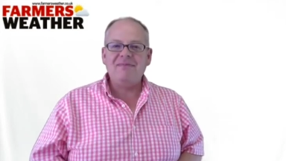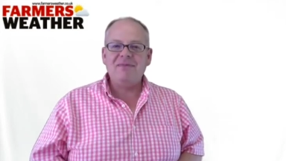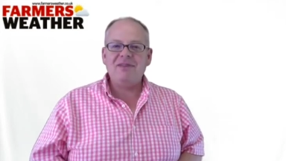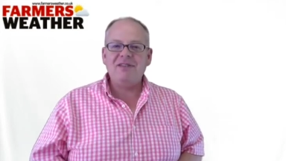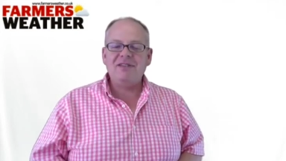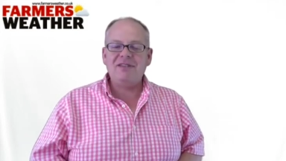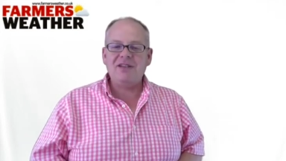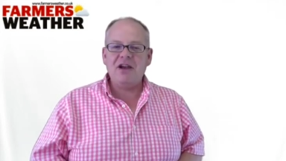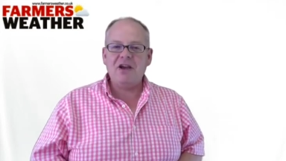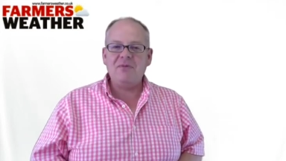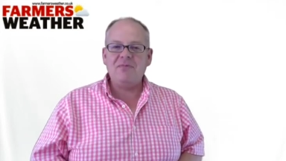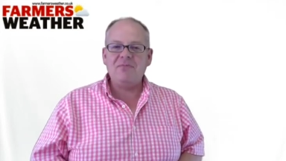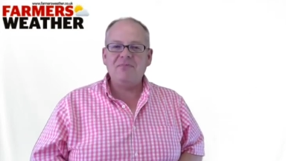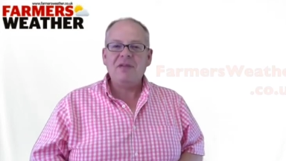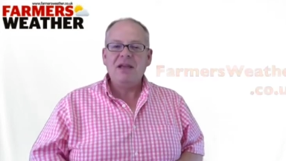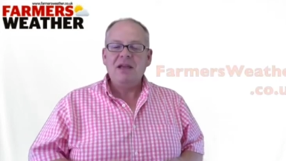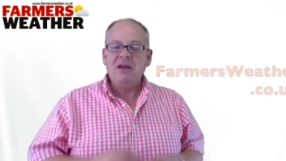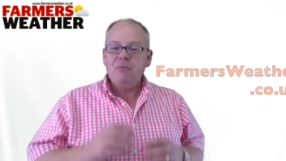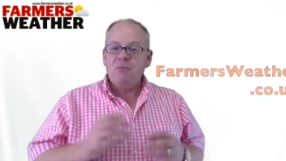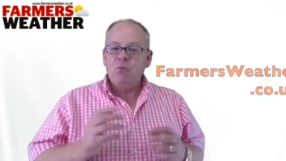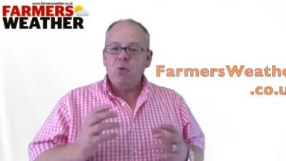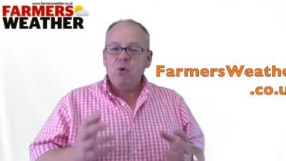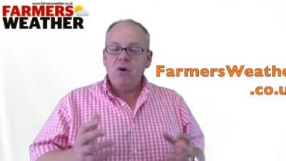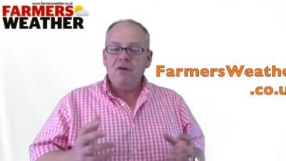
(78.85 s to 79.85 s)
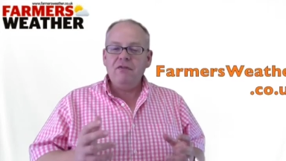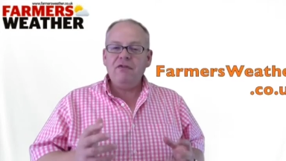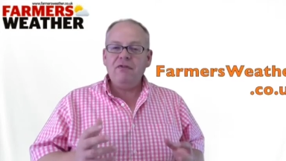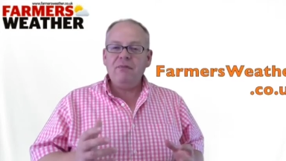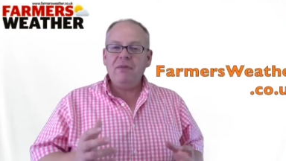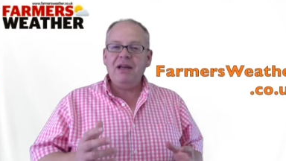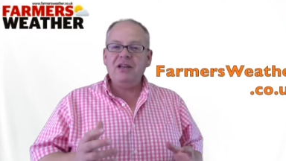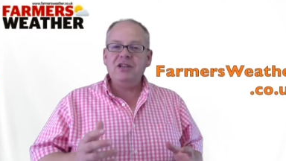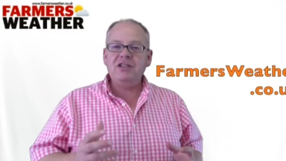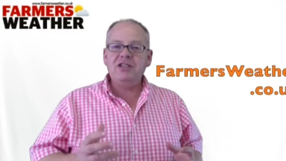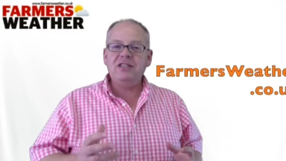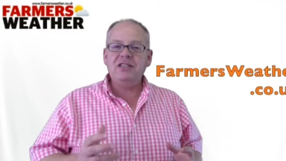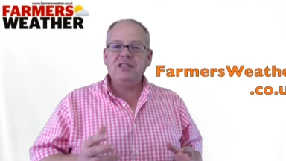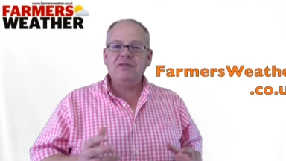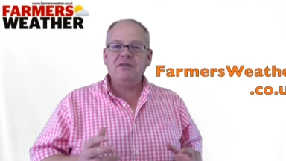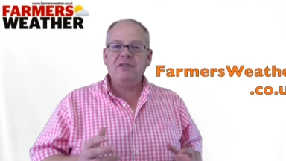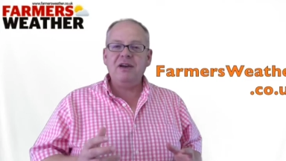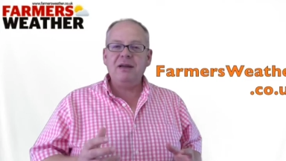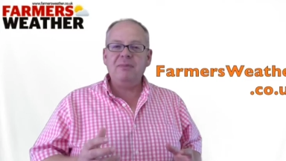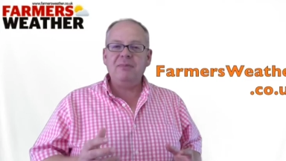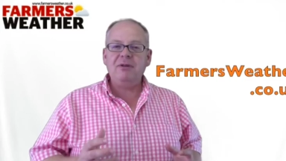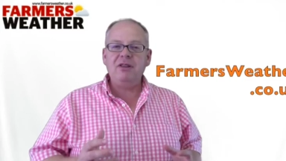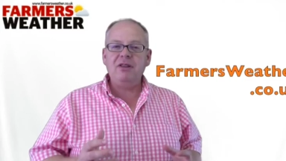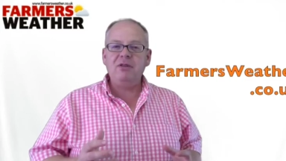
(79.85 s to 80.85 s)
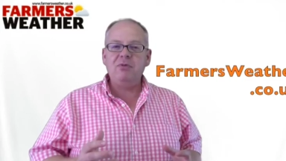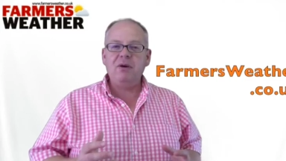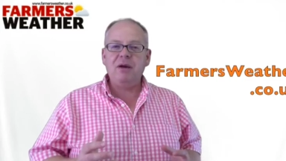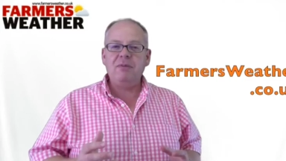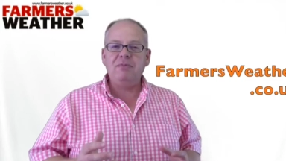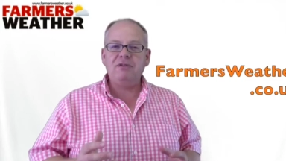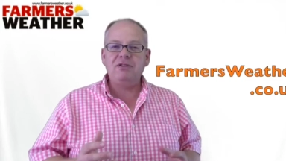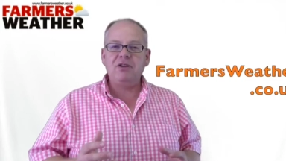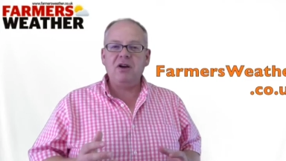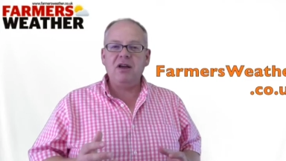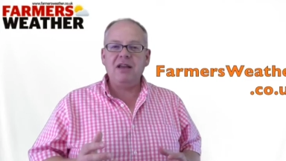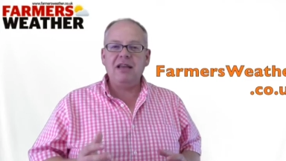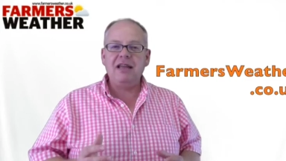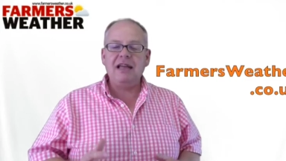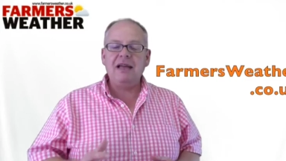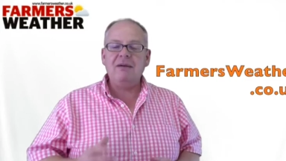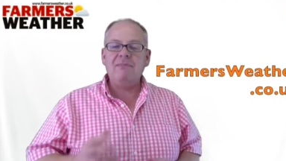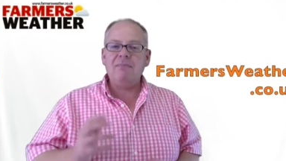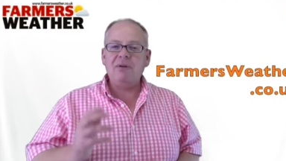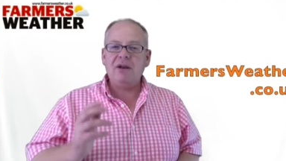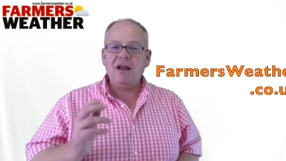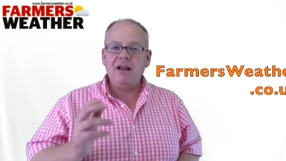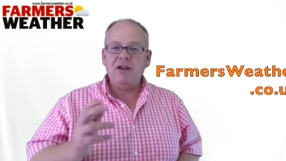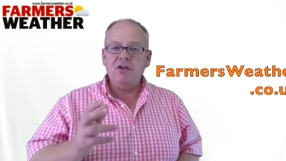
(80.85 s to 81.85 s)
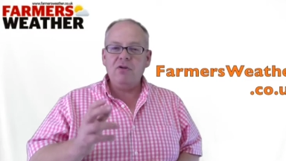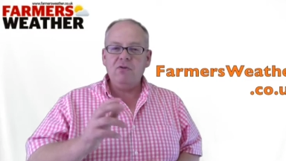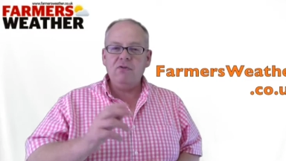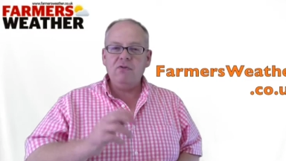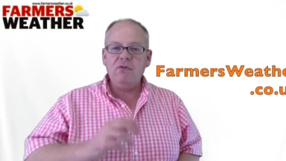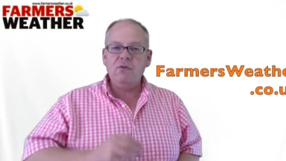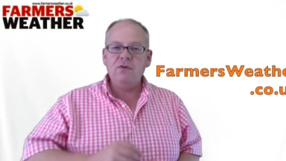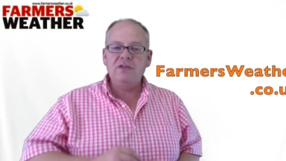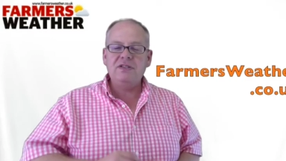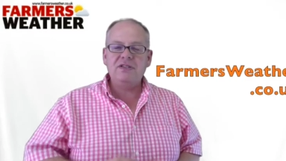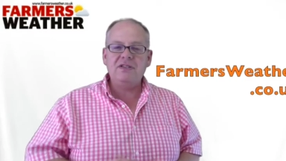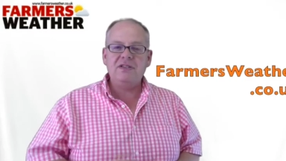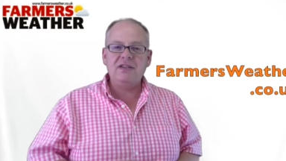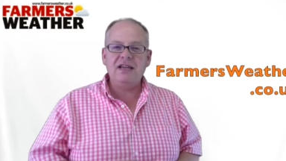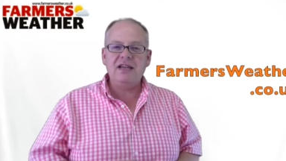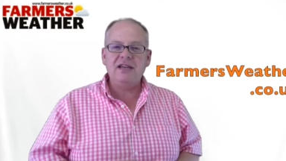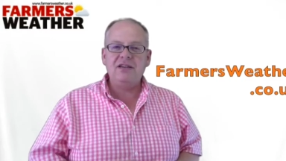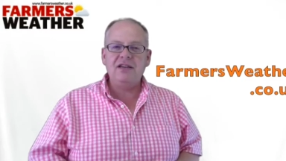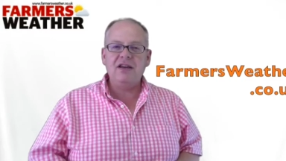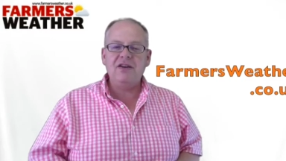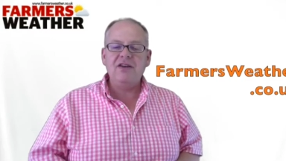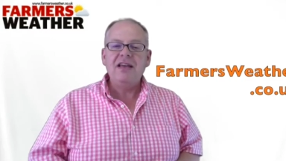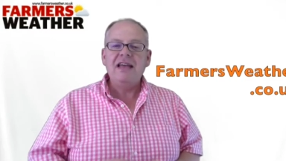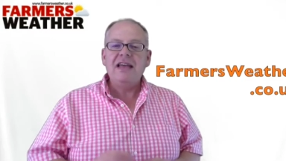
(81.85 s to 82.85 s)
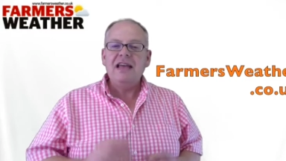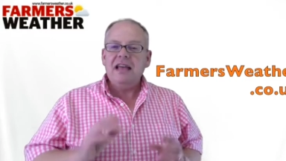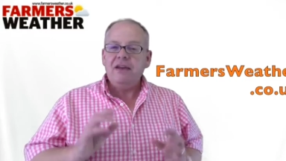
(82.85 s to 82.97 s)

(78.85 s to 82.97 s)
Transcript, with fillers: So, more information is available on the website here, but I look forward to seeing you.